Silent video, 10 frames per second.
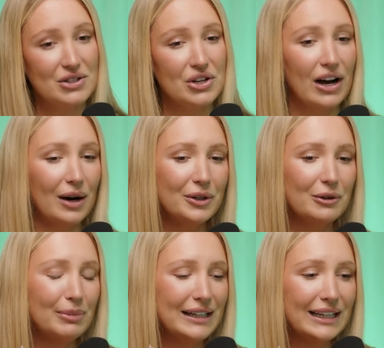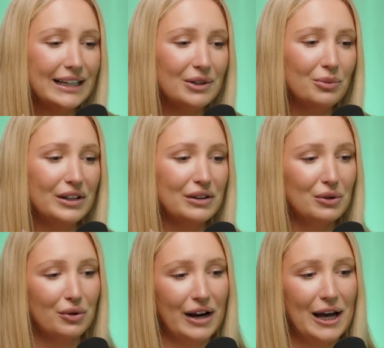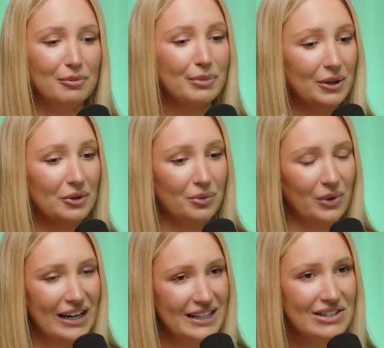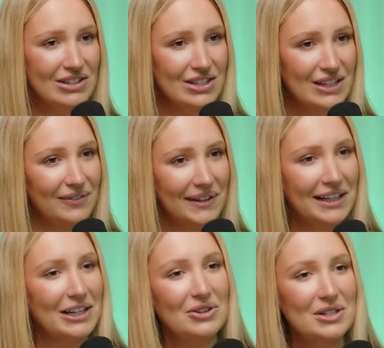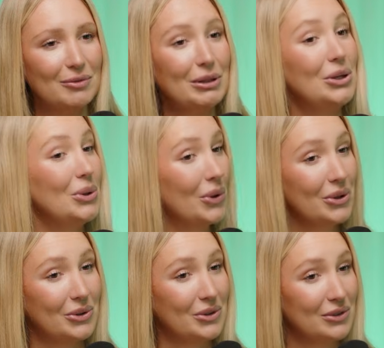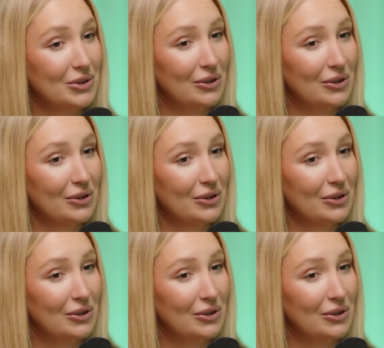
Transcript: So I want to begin with Cranbourne West. Tiffany, can you tell me your thoughts on